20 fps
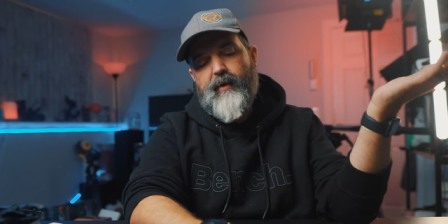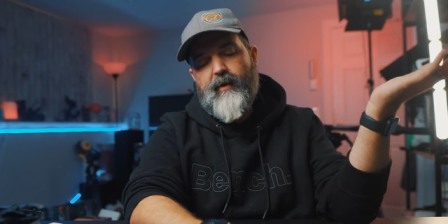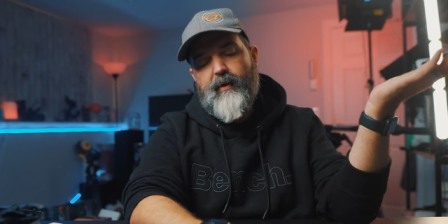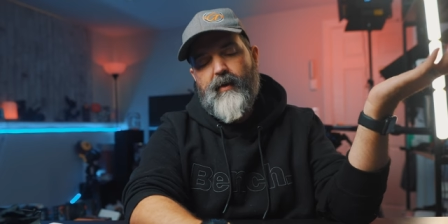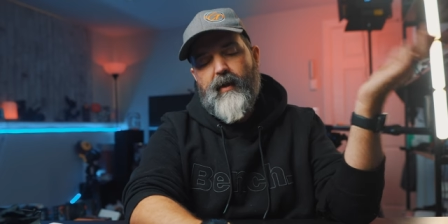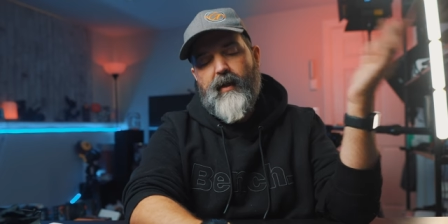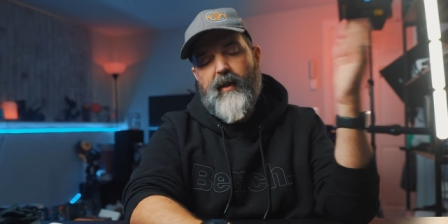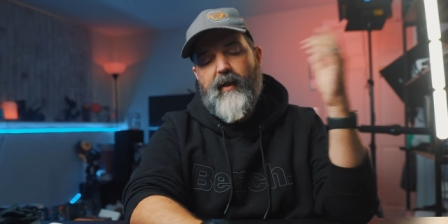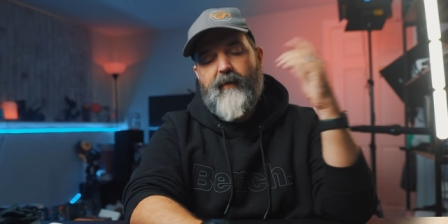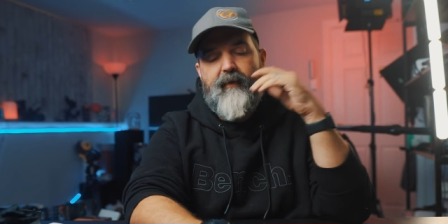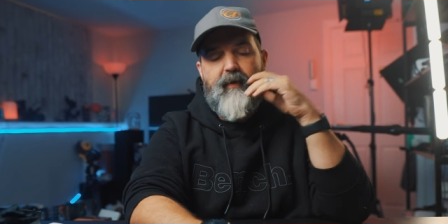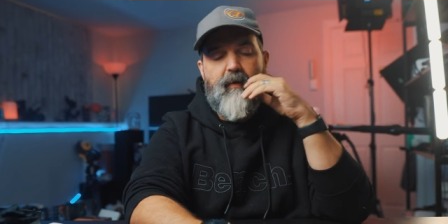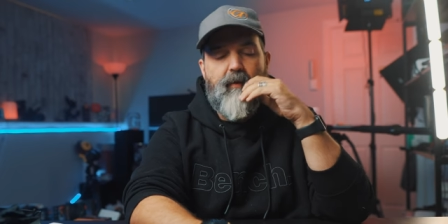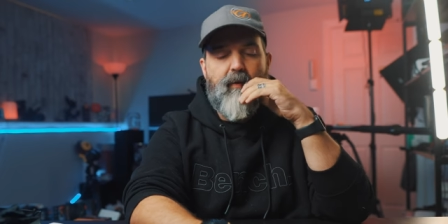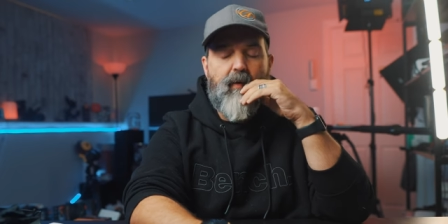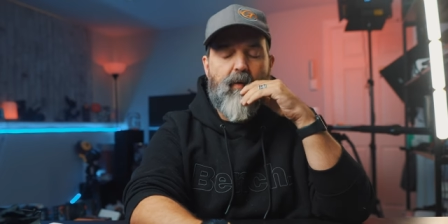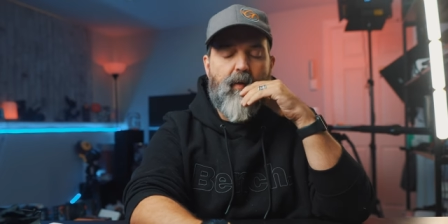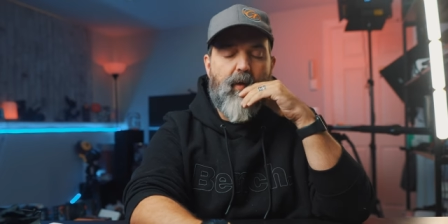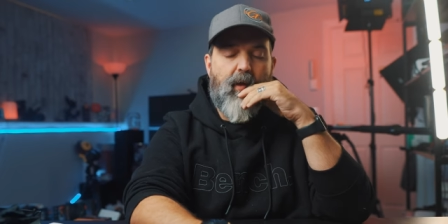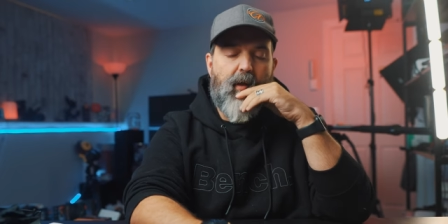is going to give you
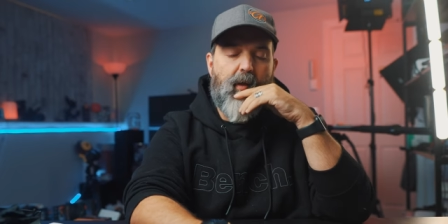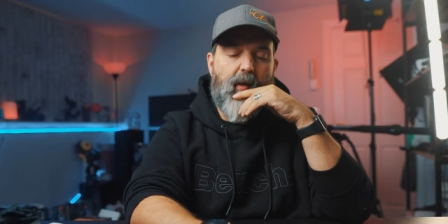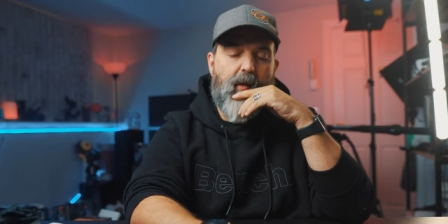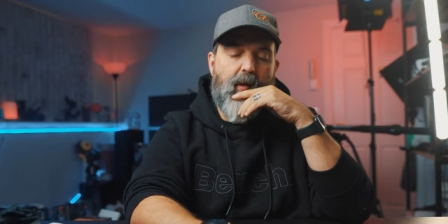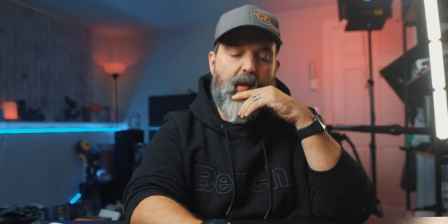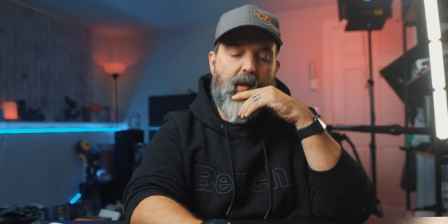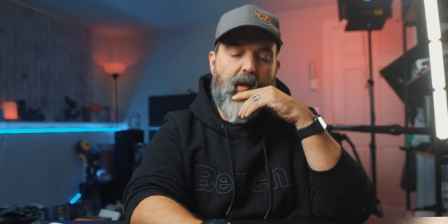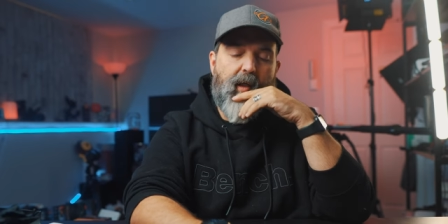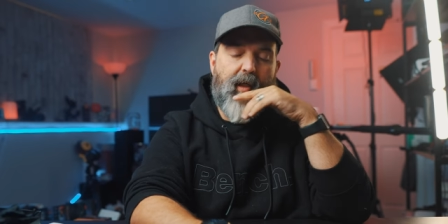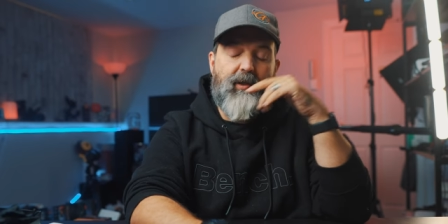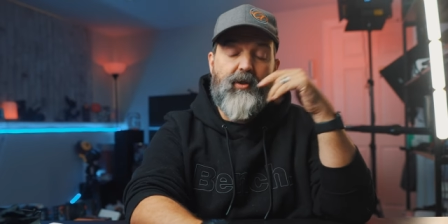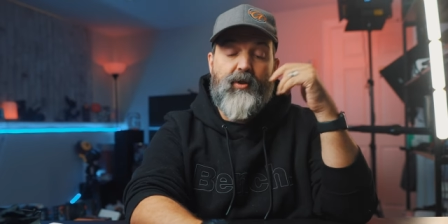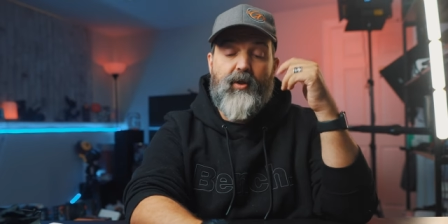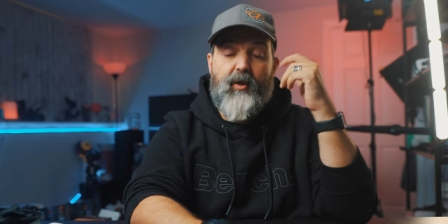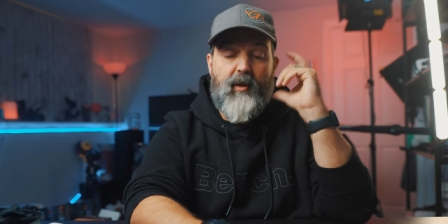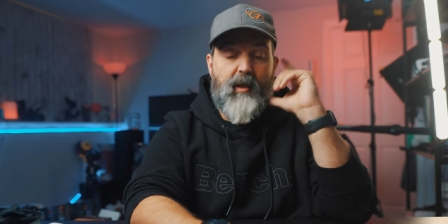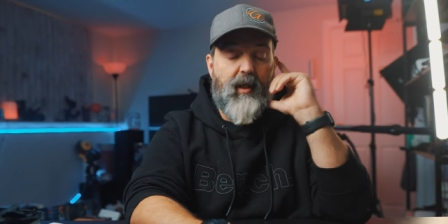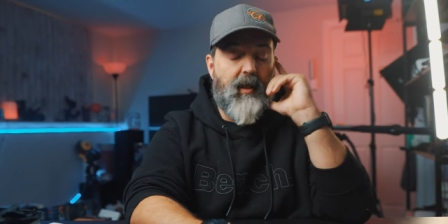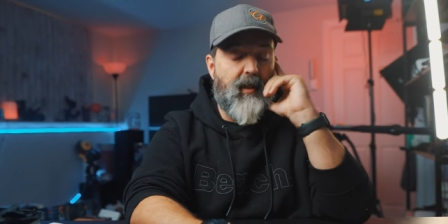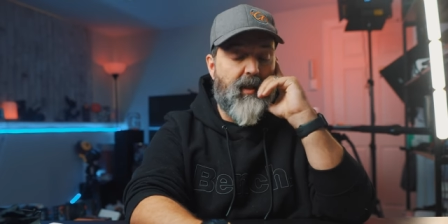your. I
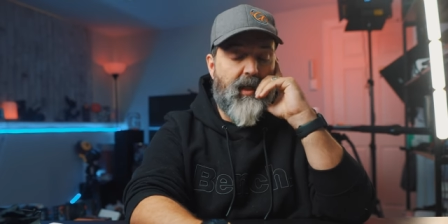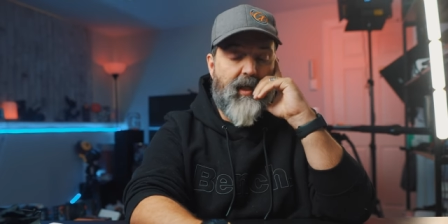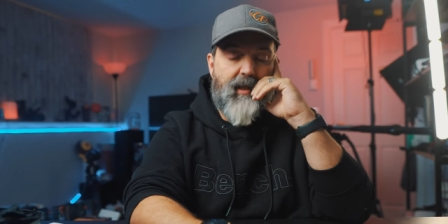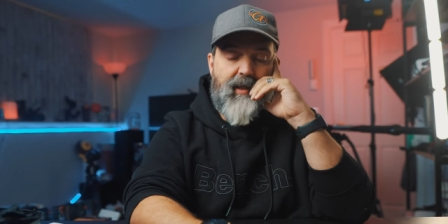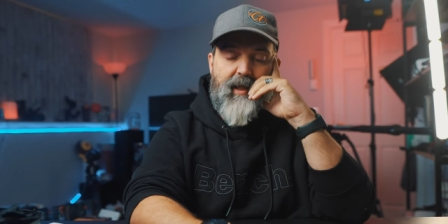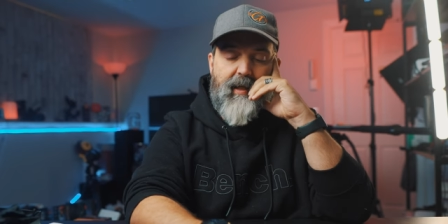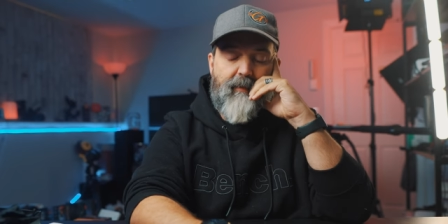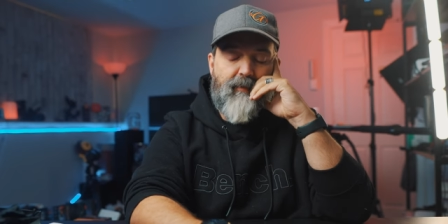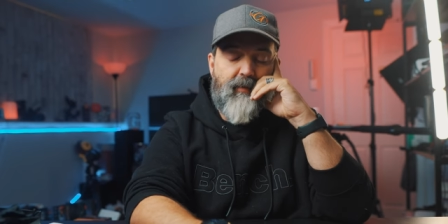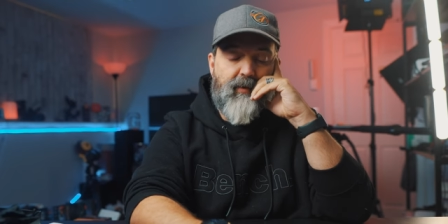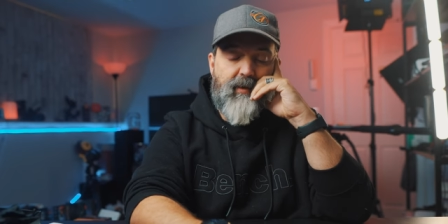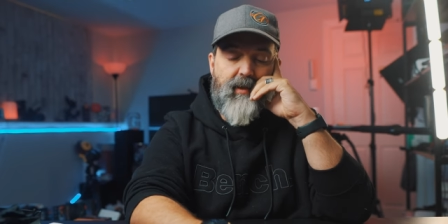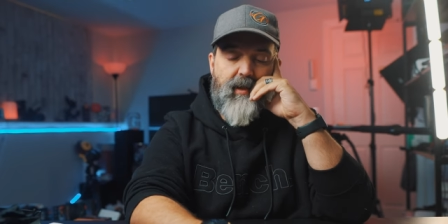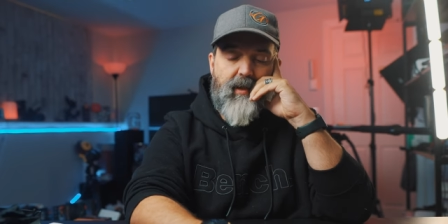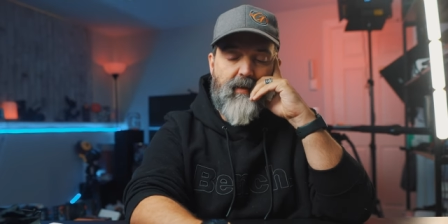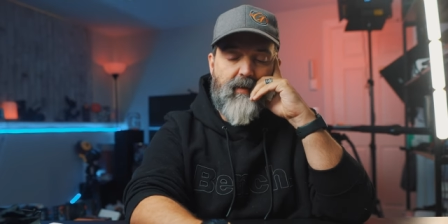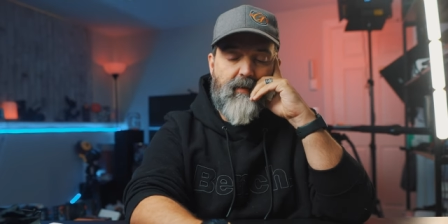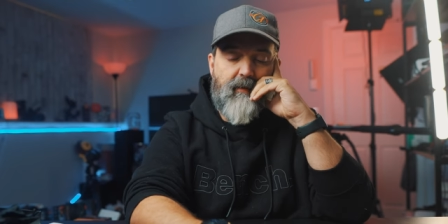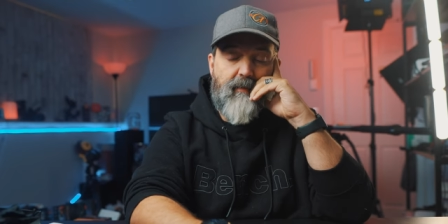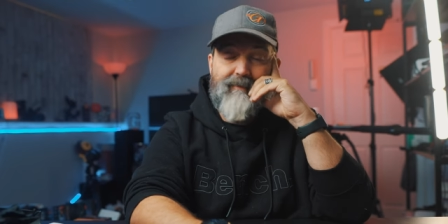should get
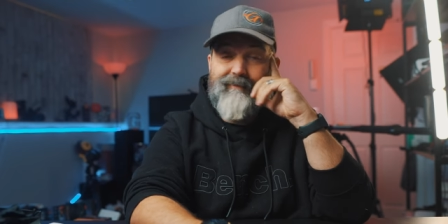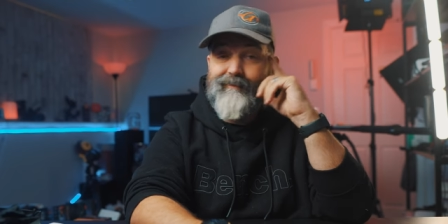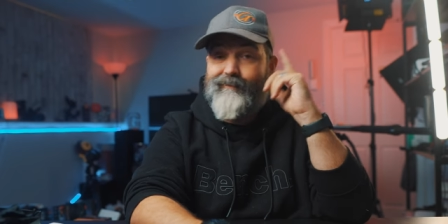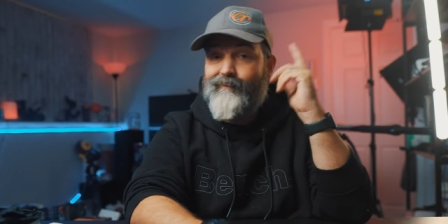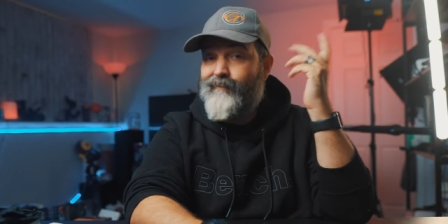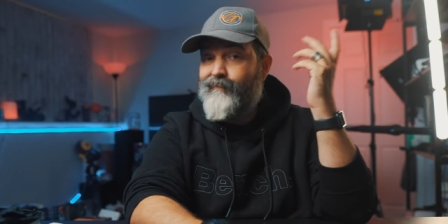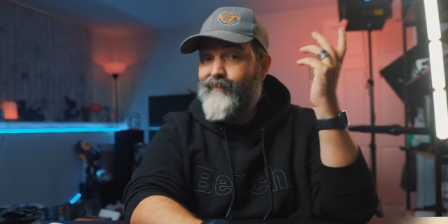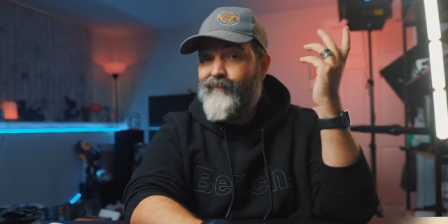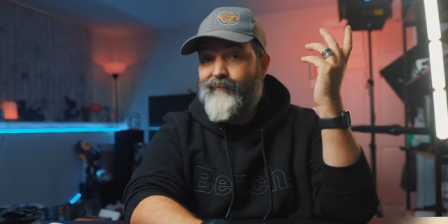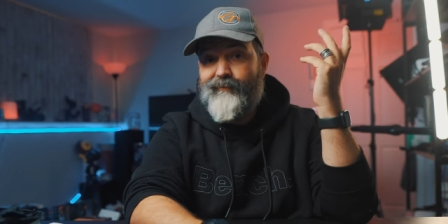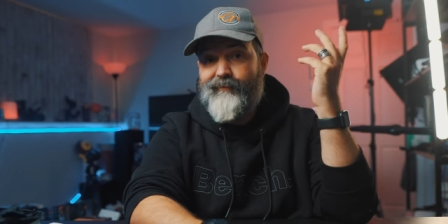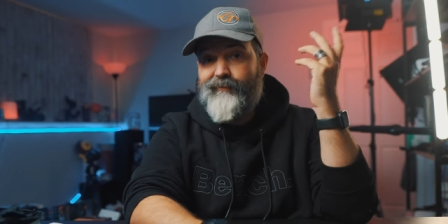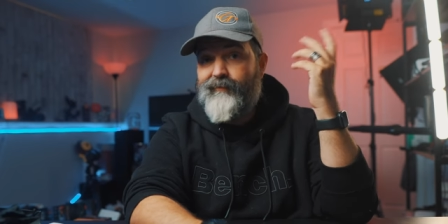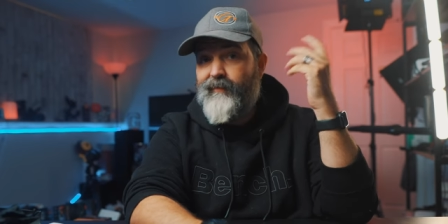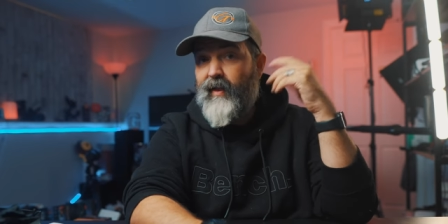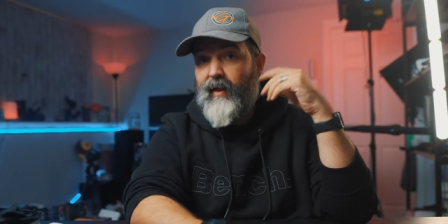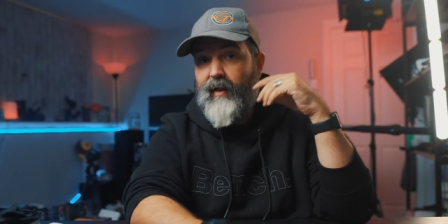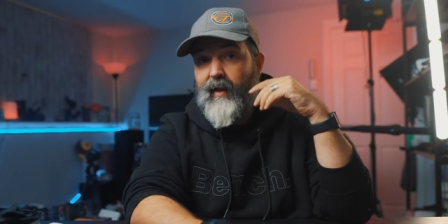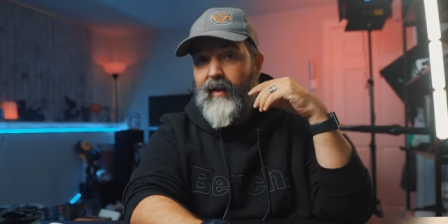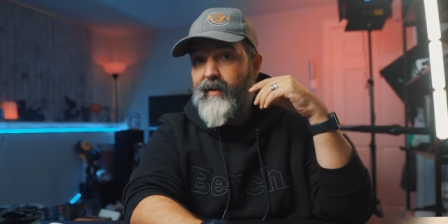98%,
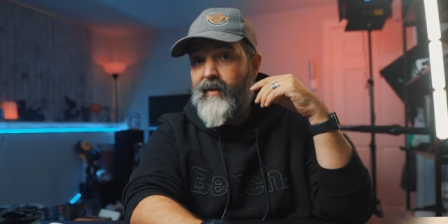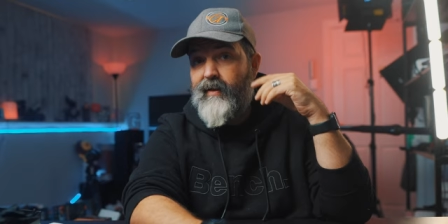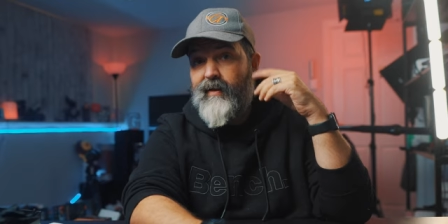unless